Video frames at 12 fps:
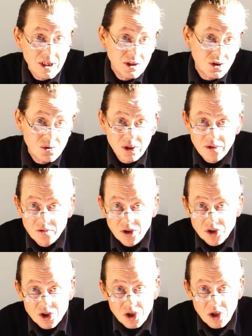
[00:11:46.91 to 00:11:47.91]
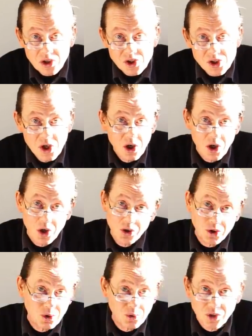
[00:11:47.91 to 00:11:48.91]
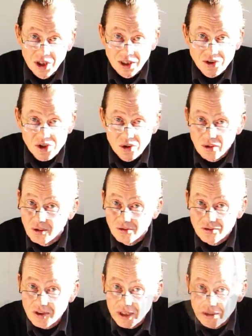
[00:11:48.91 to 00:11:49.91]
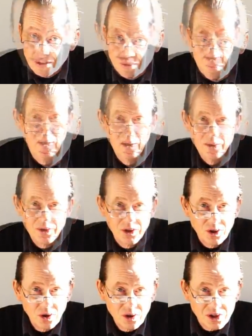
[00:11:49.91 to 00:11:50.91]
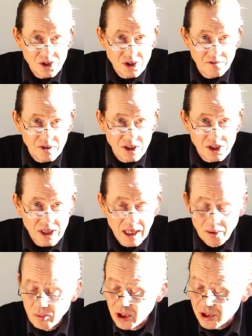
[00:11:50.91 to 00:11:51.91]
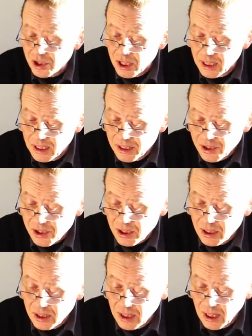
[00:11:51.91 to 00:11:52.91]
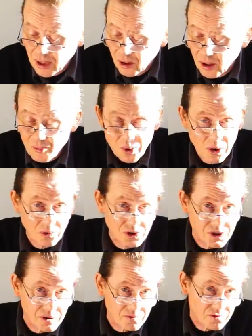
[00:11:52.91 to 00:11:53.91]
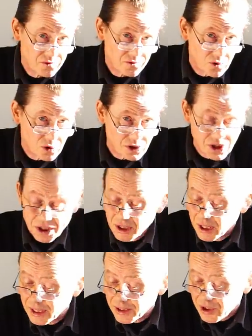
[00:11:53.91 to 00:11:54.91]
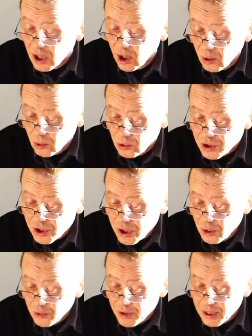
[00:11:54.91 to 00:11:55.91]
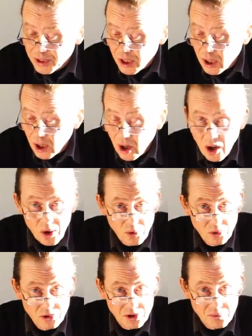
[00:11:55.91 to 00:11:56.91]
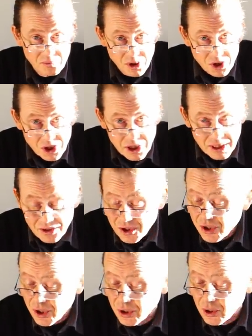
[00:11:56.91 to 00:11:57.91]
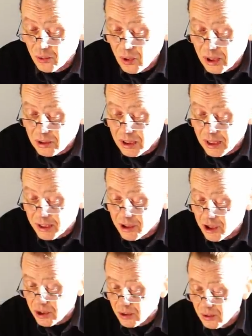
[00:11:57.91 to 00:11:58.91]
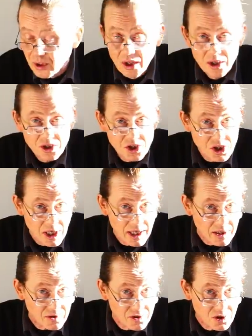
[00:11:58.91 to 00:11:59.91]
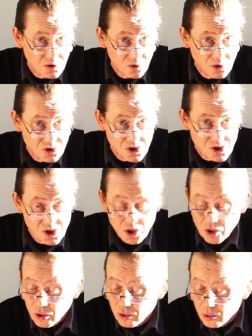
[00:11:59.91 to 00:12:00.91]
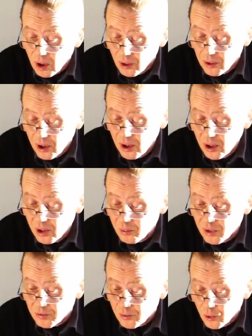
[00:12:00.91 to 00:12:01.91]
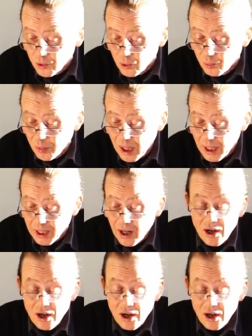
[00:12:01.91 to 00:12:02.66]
they do give your shots a unique sort of feel. The youngest of these cameras is now approaching 40 years old, so these are old machines, so you will need to check that yours is a good one before you buy.